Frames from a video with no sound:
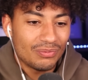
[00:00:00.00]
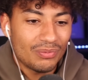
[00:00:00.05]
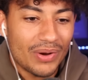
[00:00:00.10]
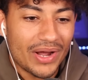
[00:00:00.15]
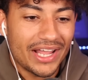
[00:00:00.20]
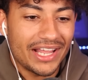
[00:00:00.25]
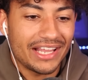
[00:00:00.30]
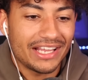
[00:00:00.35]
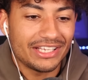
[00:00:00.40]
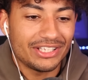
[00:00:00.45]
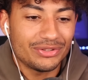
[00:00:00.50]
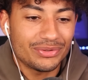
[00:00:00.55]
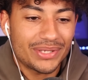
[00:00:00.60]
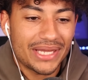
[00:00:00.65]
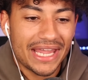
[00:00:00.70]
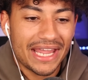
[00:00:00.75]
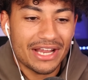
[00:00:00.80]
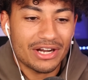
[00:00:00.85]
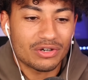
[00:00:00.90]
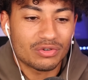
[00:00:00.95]
Wait, you
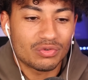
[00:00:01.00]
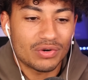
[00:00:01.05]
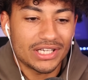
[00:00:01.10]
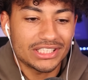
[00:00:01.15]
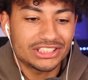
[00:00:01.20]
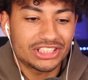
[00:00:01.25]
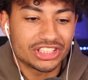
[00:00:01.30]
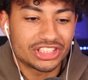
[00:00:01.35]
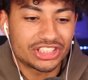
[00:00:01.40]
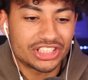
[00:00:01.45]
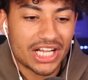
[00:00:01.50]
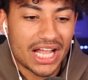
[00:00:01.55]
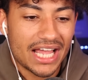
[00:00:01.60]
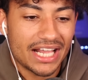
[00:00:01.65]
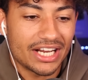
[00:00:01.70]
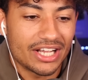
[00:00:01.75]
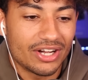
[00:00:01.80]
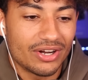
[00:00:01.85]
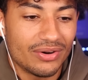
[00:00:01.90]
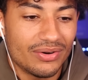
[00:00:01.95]
can't arrest a
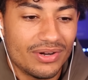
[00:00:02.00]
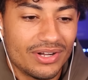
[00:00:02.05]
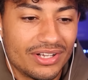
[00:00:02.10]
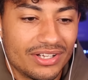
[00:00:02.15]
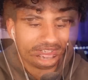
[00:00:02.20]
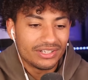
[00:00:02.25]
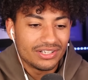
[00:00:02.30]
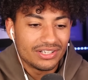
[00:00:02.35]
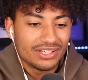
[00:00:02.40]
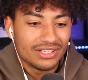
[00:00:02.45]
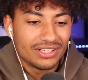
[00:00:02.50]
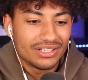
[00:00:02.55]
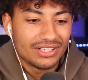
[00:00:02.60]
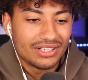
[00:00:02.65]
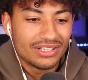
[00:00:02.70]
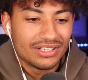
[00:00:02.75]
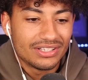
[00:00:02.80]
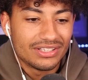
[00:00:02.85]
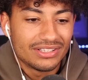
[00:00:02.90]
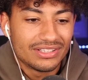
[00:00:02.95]
shadow.
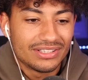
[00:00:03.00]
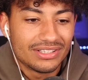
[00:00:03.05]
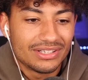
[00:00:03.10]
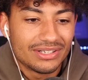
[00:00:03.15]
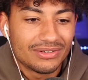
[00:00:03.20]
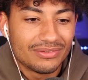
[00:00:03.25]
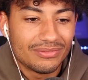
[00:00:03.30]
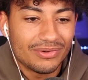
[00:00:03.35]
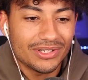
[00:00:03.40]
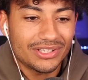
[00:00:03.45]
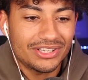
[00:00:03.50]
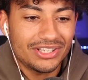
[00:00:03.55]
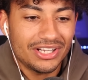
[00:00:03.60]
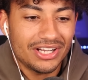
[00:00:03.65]
What